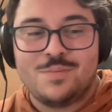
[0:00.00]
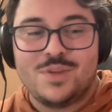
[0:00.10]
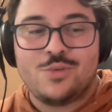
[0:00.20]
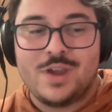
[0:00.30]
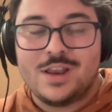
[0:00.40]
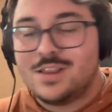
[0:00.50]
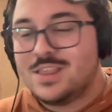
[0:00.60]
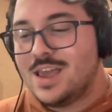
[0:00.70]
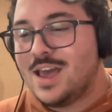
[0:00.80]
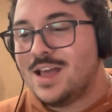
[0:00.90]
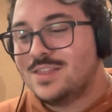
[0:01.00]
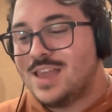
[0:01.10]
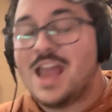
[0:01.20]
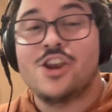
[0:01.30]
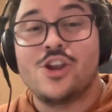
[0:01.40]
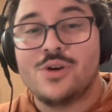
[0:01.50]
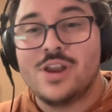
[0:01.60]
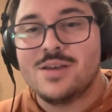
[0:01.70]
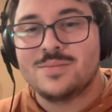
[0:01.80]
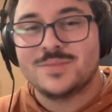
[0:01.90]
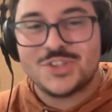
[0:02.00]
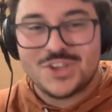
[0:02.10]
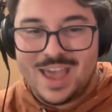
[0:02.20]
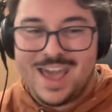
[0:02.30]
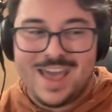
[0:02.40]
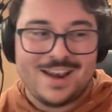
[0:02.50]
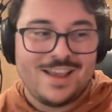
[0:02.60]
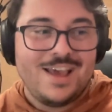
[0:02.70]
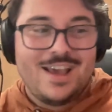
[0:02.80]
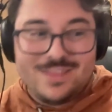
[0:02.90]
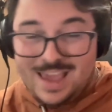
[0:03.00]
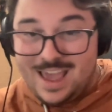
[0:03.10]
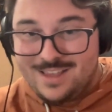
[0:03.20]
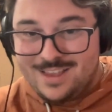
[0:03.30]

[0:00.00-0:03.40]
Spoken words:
endonyms and the